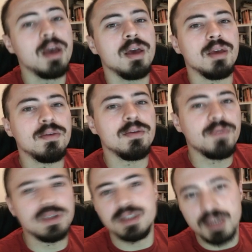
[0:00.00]
If
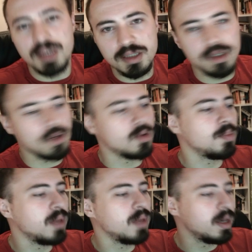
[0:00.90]
it's easier,
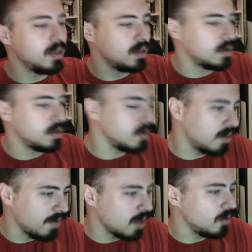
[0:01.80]
replace the
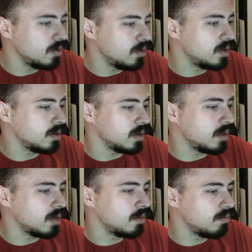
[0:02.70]
values, like
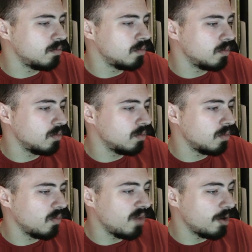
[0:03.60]

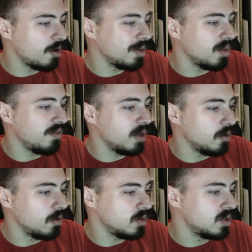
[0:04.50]
variable
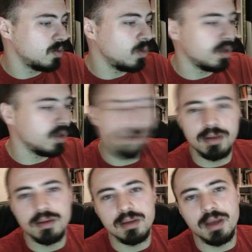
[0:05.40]
values, with
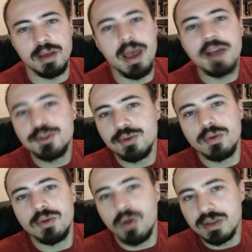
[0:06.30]
the actual
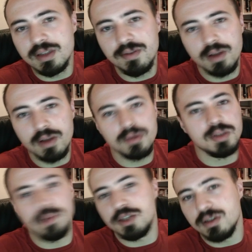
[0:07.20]
constant values.
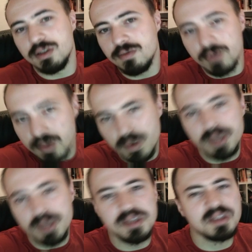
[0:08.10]
Imagine if your
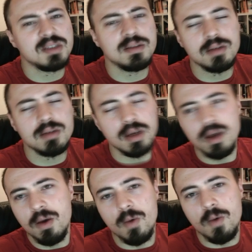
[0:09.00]
screen is
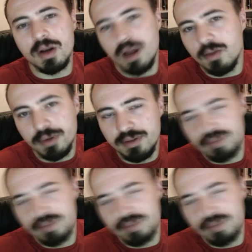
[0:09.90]
100